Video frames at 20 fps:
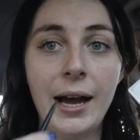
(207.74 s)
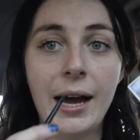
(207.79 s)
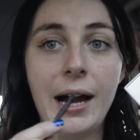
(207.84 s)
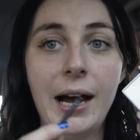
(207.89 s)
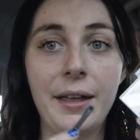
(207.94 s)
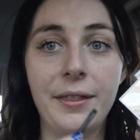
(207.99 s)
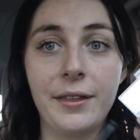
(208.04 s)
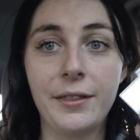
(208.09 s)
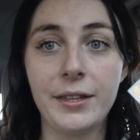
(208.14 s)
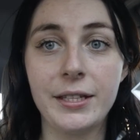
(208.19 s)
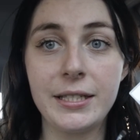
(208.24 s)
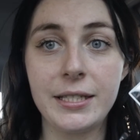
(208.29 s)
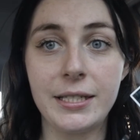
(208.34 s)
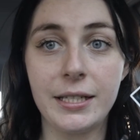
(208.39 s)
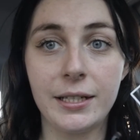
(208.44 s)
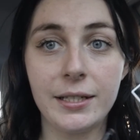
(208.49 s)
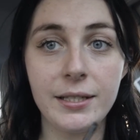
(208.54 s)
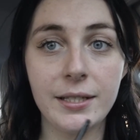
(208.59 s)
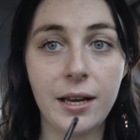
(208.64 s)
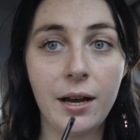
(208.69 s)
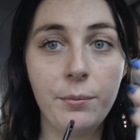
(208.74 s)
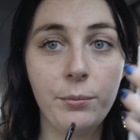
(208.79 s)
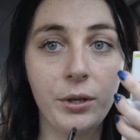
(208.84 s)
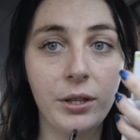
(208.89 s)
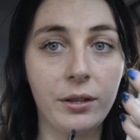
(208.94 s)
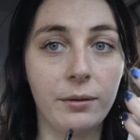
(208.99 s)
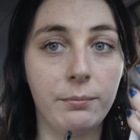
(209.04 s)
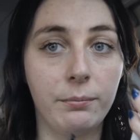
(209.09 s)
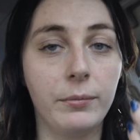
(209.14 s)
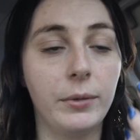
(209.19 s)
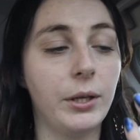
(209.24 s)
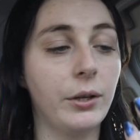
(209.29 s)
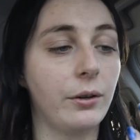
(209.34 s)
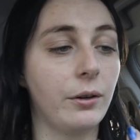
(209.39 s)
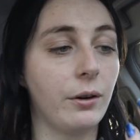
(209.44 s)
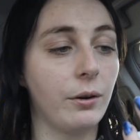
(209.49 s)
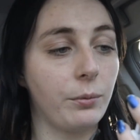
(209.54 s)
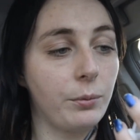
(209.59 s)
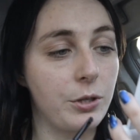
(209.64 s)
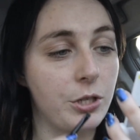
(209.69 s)
And then this does come with a
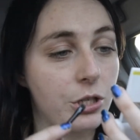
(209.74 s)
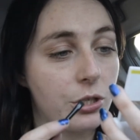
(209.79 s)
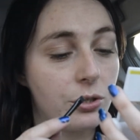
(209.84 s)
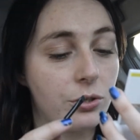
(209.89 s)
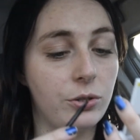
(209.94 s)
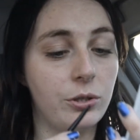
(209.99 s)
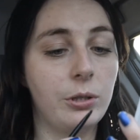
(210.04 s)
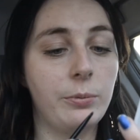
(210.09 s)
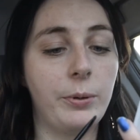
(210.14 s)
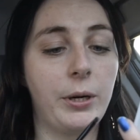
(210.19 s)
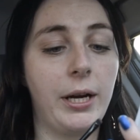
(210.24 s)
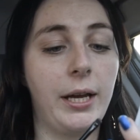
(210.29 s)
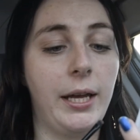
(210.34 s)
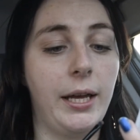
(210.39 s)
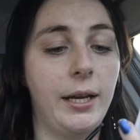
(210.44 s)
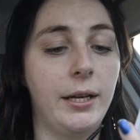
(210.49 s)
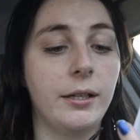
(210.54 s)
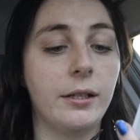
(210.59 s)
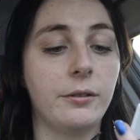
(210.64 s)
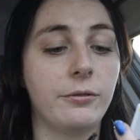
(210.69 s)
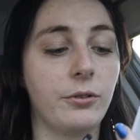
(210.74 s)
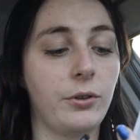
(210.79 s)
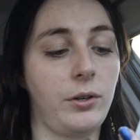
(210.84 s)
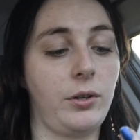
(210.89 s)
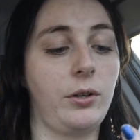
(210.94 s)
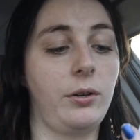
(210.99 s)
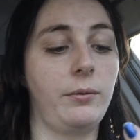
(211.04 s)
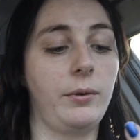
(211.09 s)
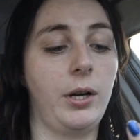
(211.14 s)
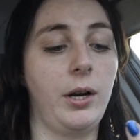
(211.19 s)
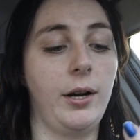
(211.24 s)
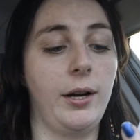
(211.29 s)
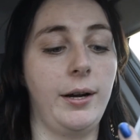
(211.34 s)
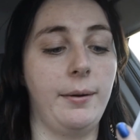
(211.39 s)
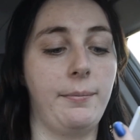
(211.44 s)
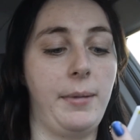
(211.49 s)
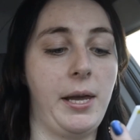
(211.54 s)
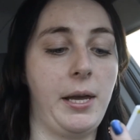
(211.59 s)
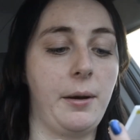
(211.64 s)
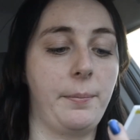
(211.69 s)
mirror, which is super handy for
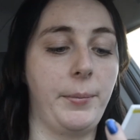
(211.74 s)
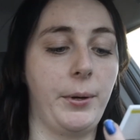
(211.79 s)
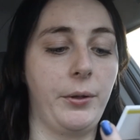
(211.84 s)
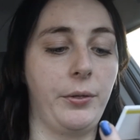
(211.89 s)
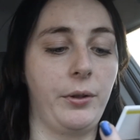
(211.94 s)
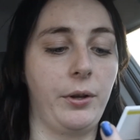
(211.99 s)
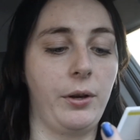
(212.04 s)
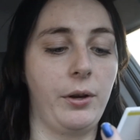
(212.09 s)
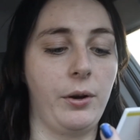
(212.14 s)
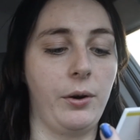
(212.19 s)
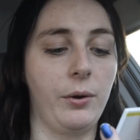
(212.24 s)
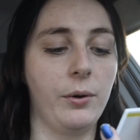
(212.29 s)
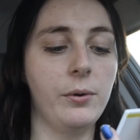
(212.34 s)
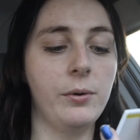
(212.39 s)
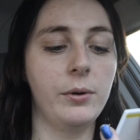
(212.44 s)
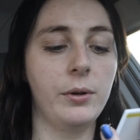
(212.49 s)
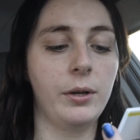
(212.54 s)
makeup on the go.